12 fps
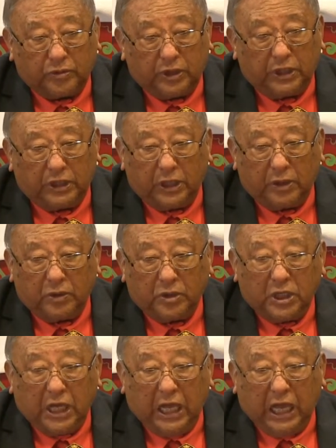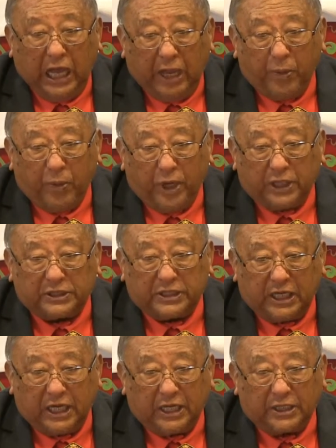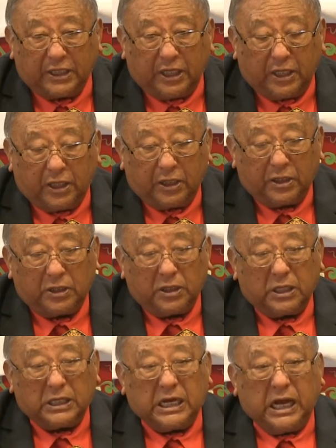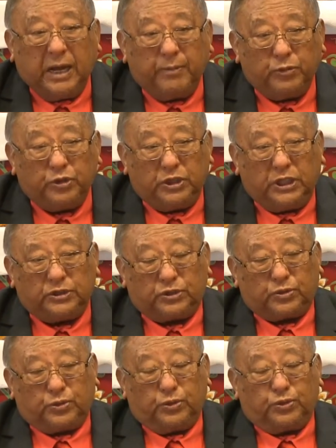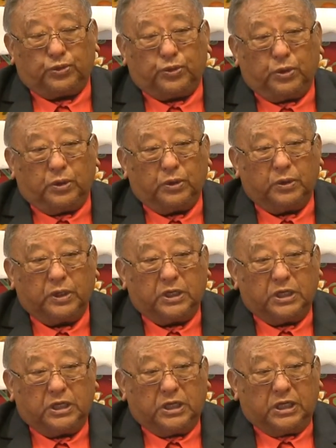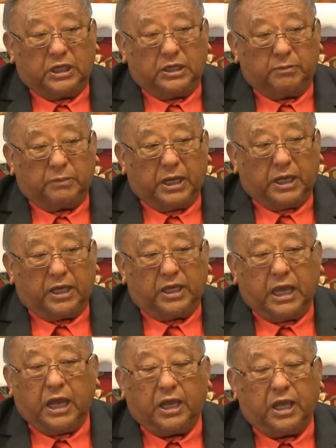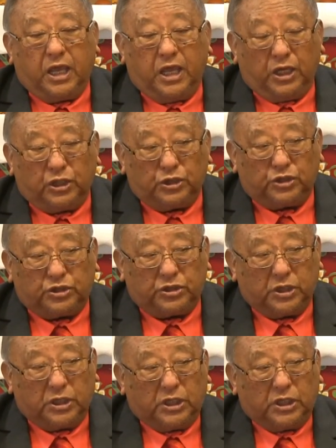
Right now. I was under communist control in my young age.